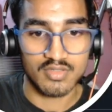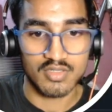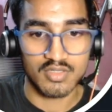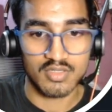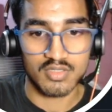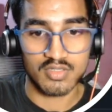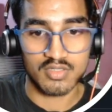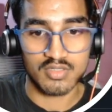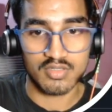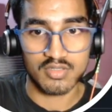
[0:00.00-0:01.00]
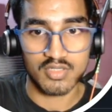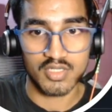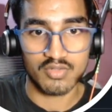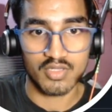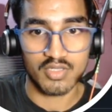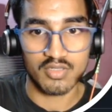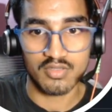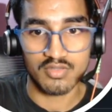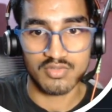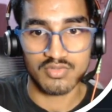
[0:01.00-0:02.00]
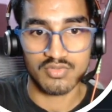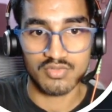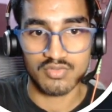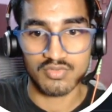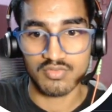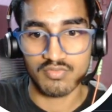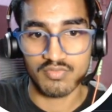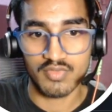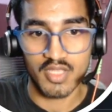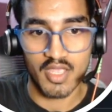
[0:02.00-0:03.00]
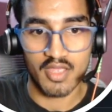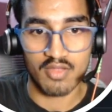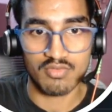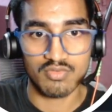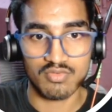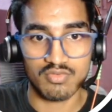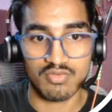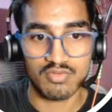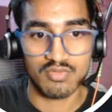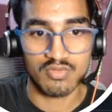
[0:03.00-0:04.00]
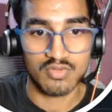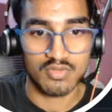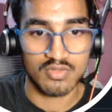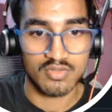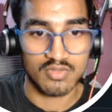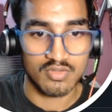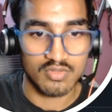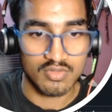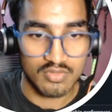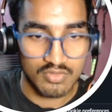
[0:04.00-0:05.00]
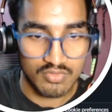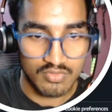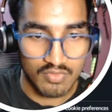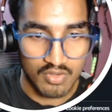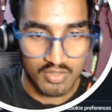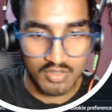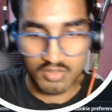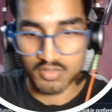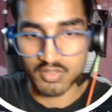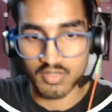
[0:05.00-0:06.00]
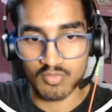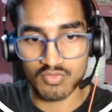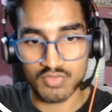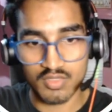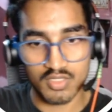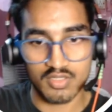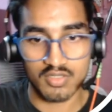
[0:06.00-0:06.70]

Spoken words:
Okay, okay. So we have to do what? Remove the